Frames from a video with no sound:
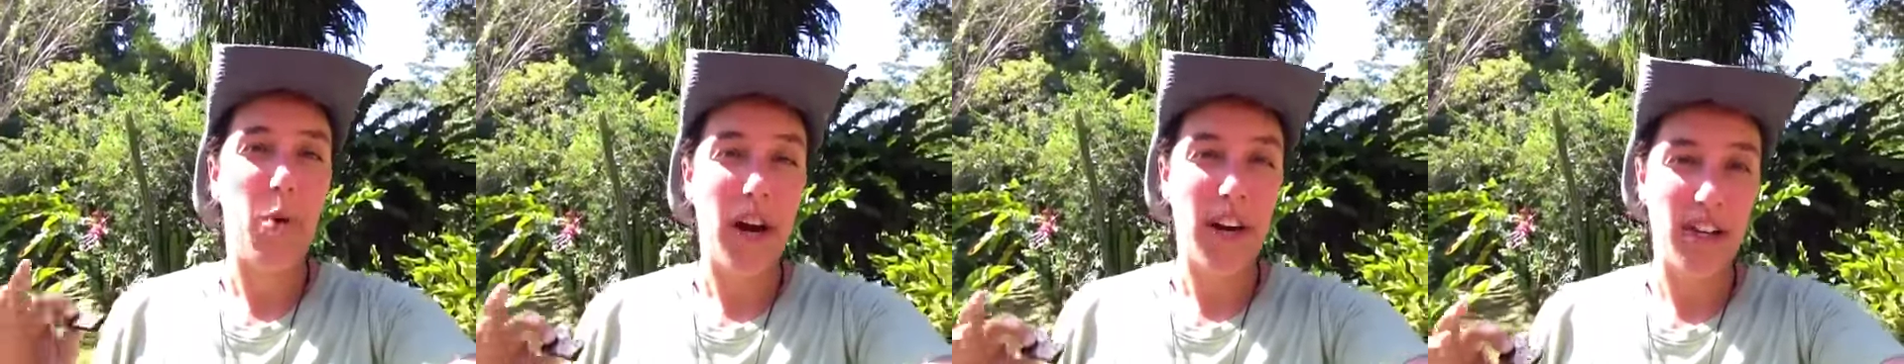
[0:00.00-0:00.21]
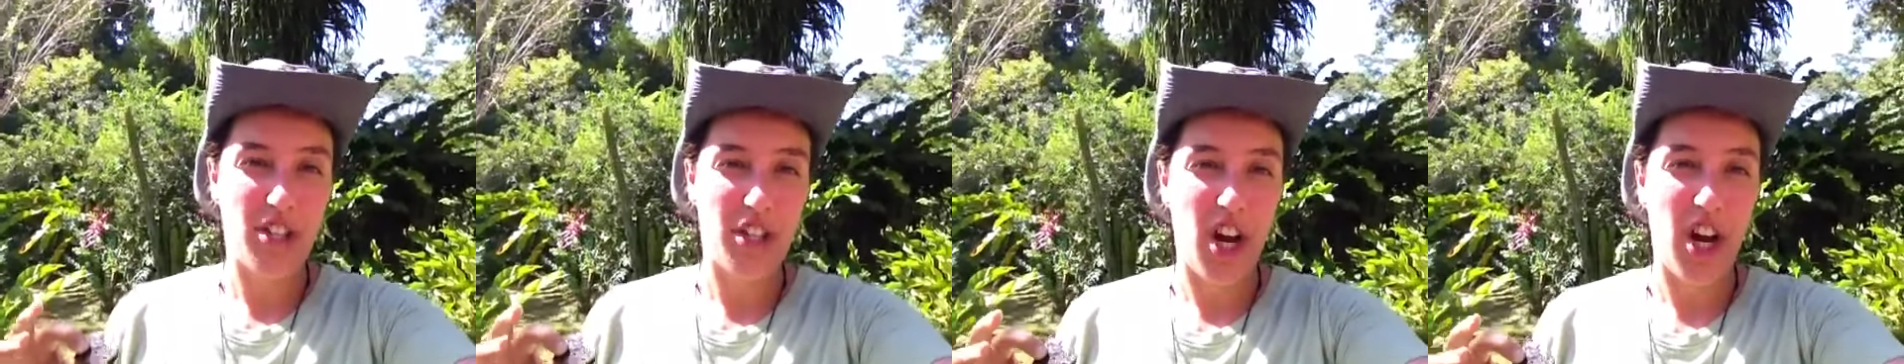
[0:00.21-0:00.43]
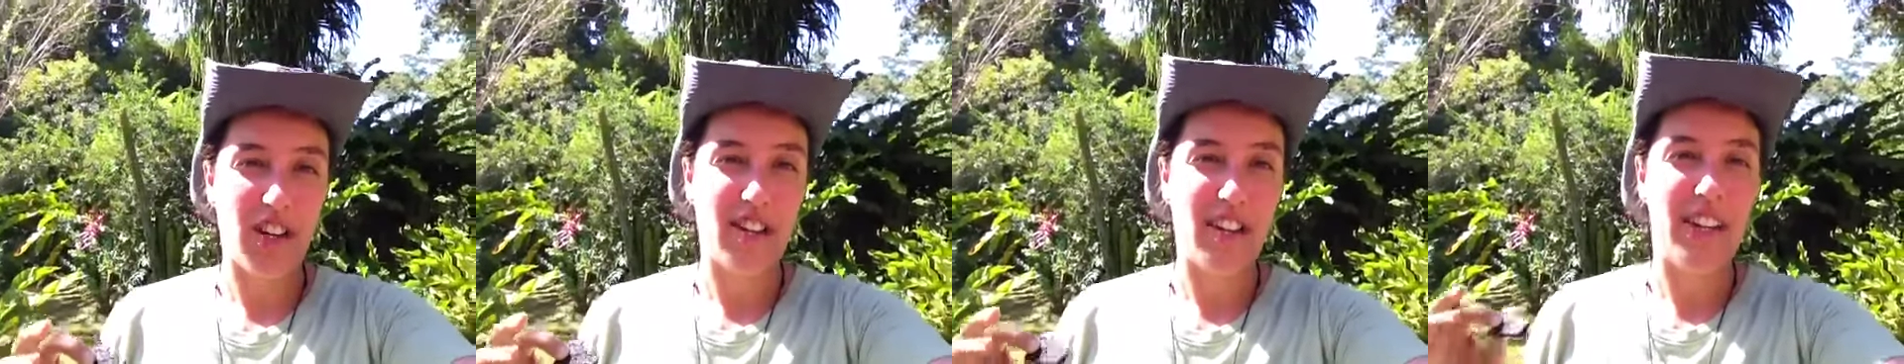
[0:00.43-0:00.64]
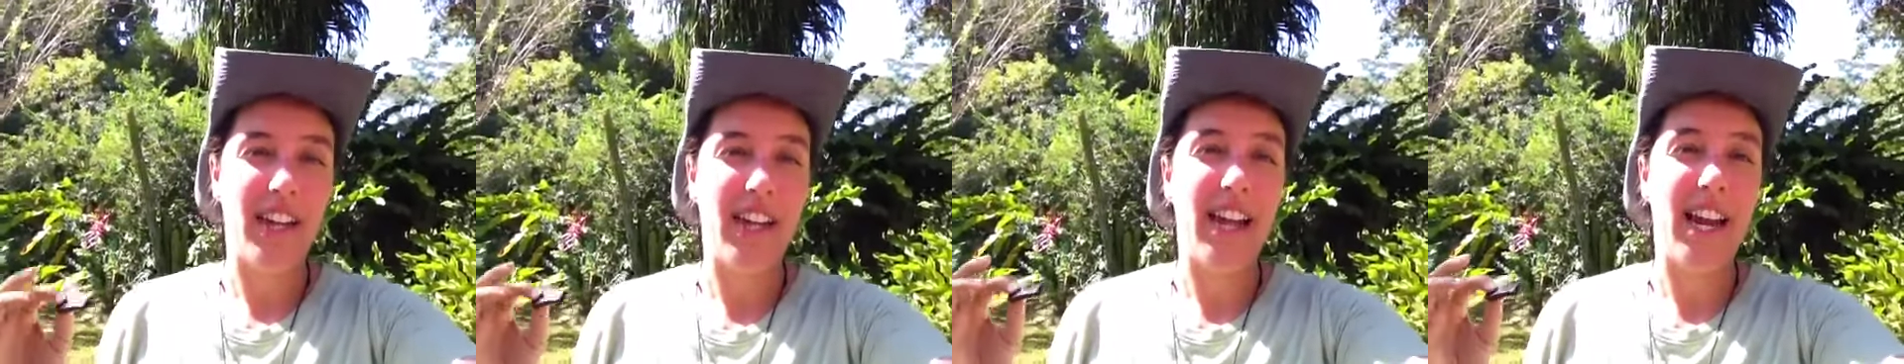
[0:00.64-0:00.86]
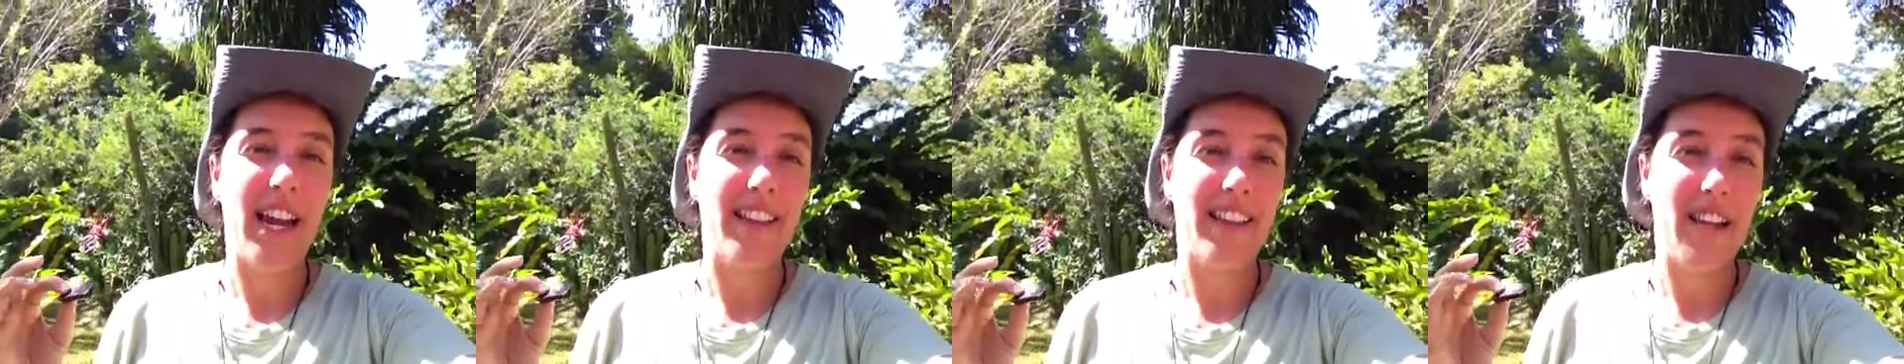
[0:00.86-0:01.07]
white
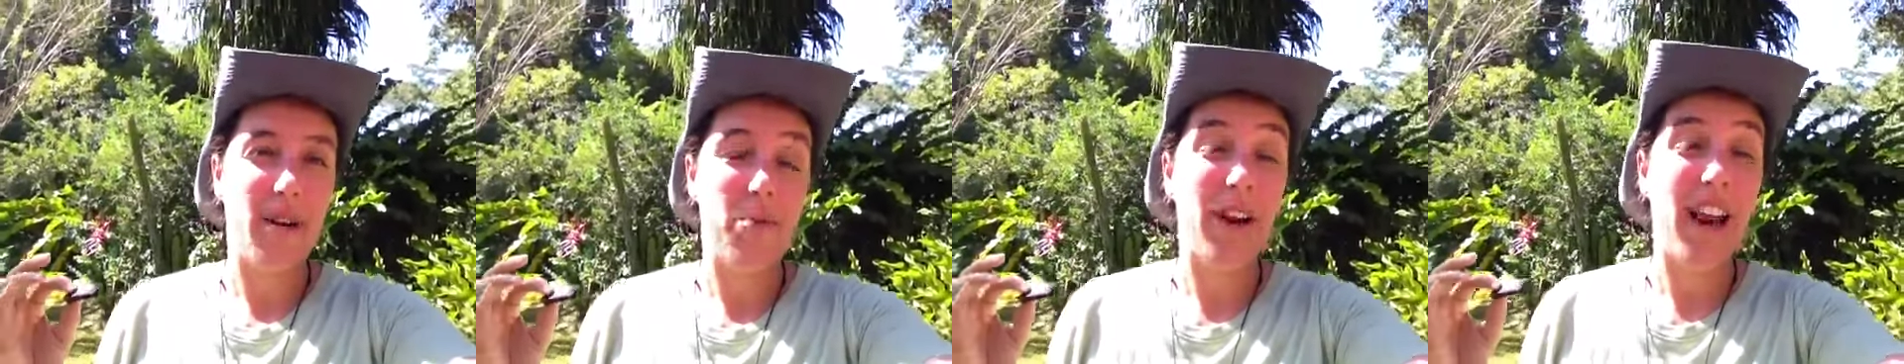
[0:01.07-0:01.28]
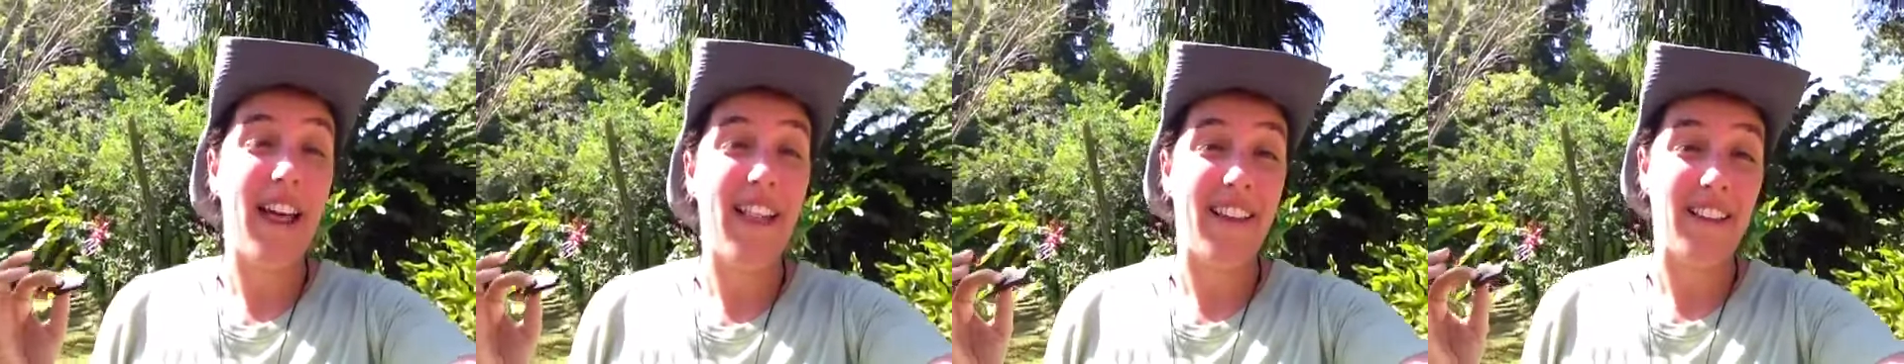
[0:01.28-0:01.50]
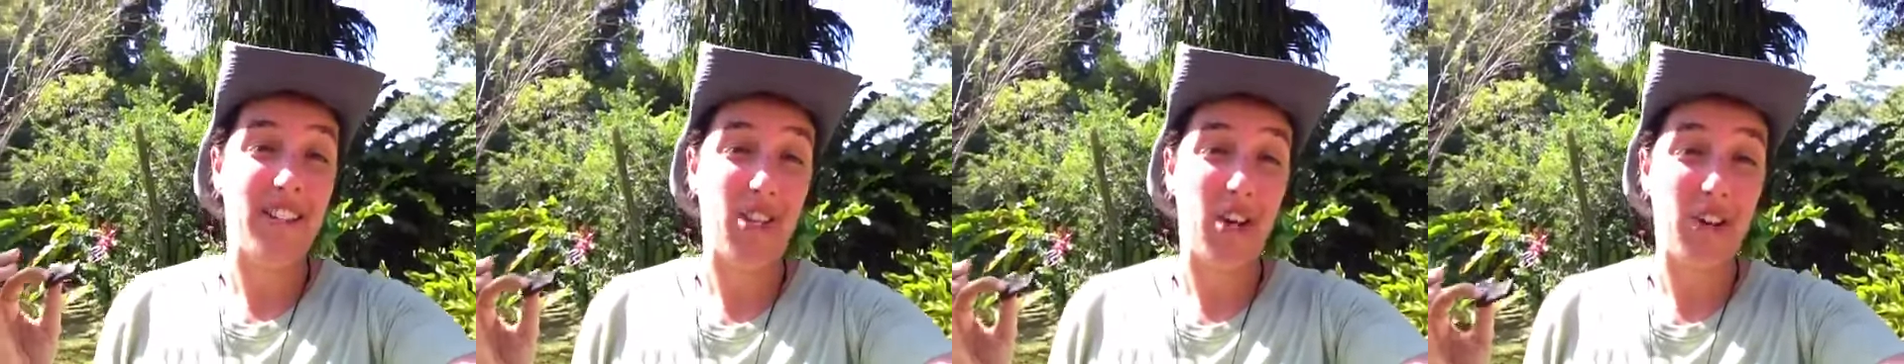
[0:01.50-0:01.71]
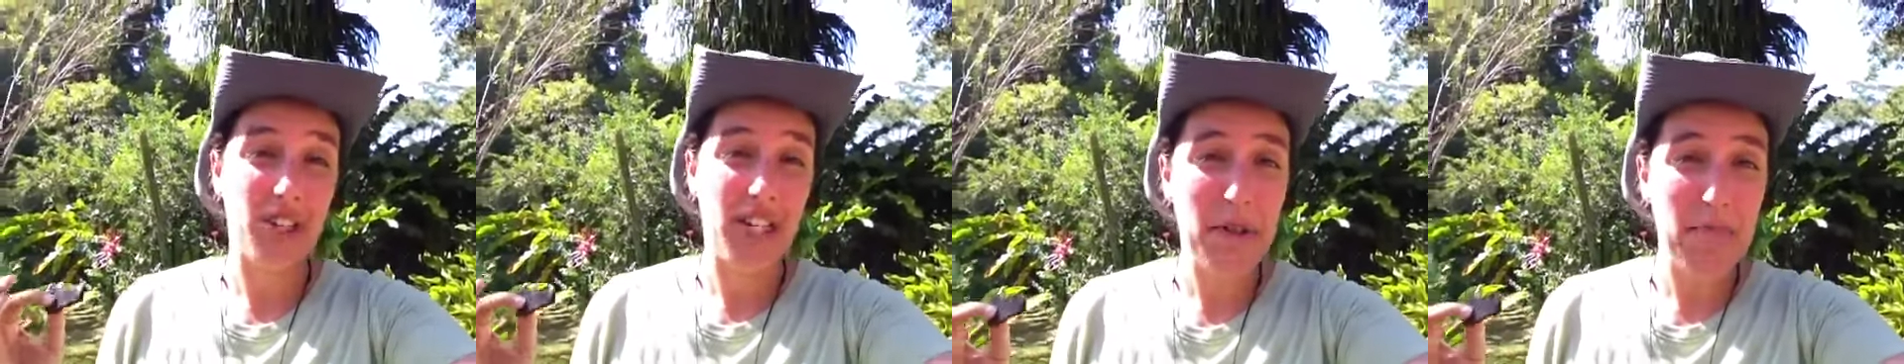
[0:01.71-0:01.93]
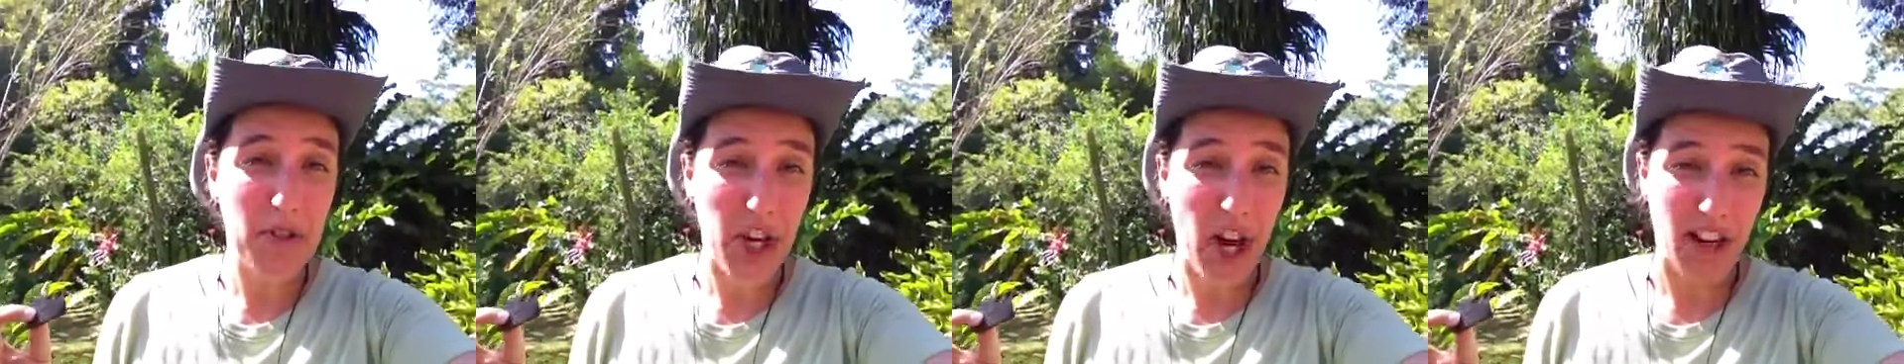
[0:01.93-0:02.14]
chocolate, and then what I like to call
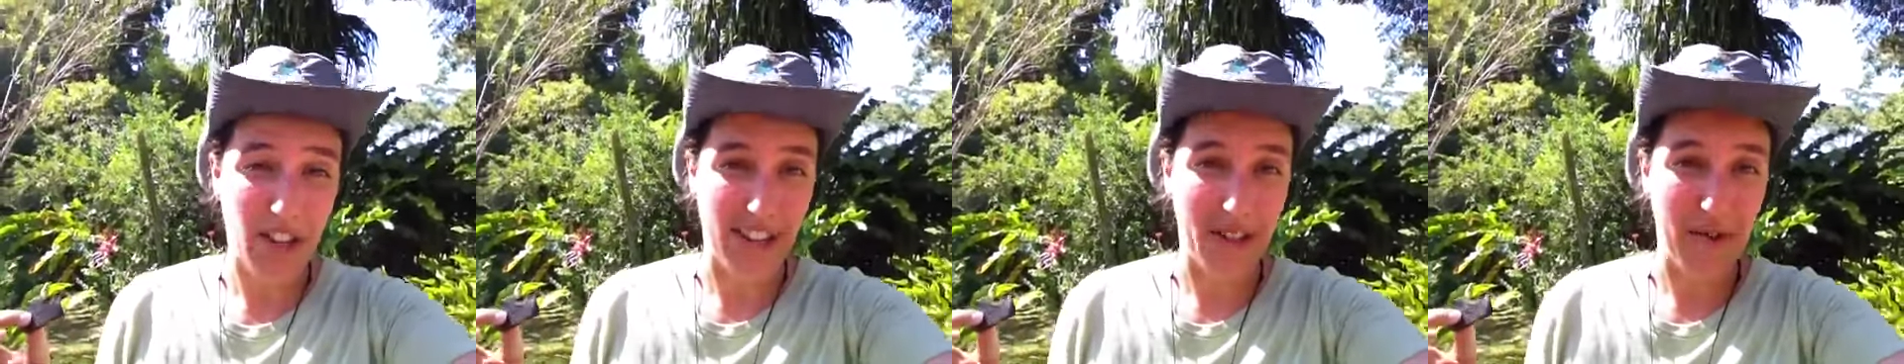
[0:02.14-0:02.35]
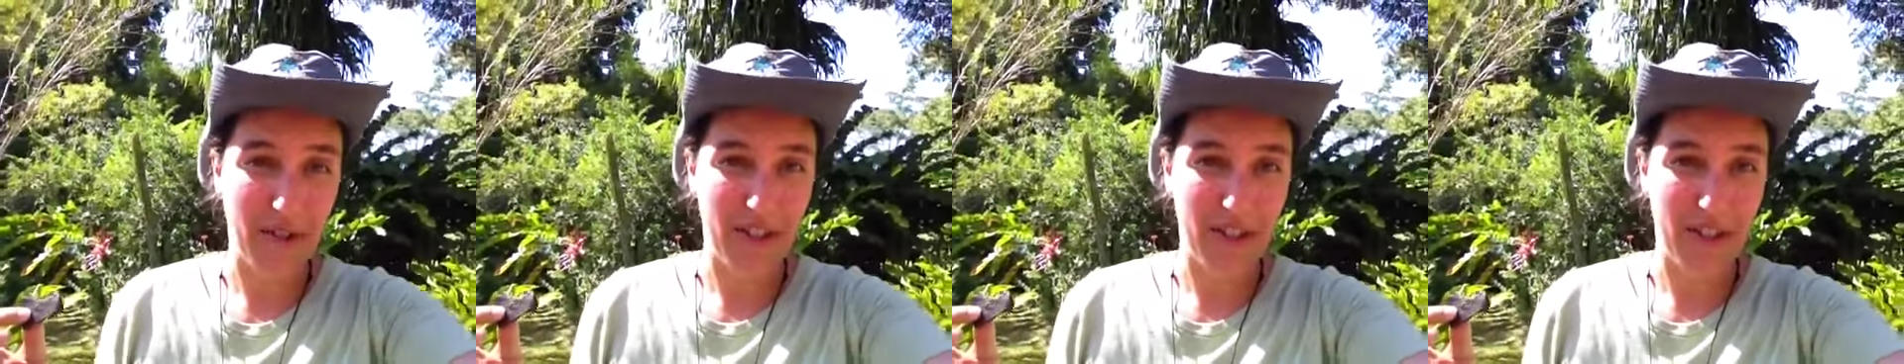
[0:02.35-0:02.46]
cheap chocolate,